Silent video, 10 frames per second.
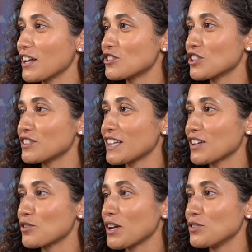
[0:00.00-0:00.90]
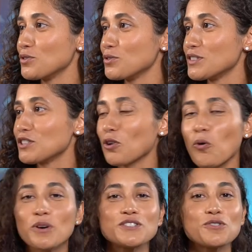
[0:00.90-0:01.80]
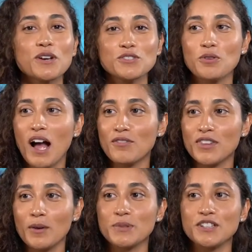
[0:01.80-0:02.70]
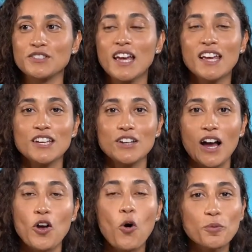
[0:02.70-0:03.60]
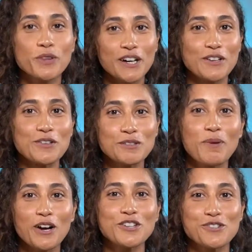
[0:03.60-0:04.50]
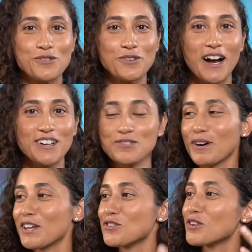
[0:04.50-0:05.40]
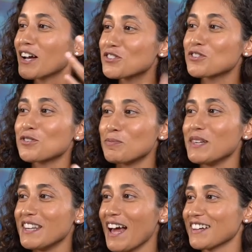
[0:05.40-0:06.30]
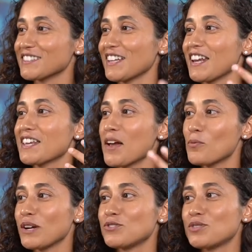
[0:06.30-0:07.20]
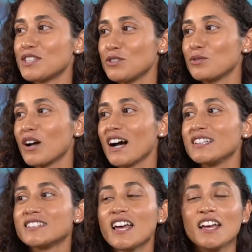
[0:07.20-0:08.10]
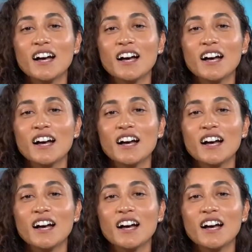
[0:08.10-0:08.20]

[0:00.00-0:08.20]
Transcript: and sharing that great news. It's always great to have that because I hope that inspires you guys, right? You guys could be next, and I can't wait to see you guys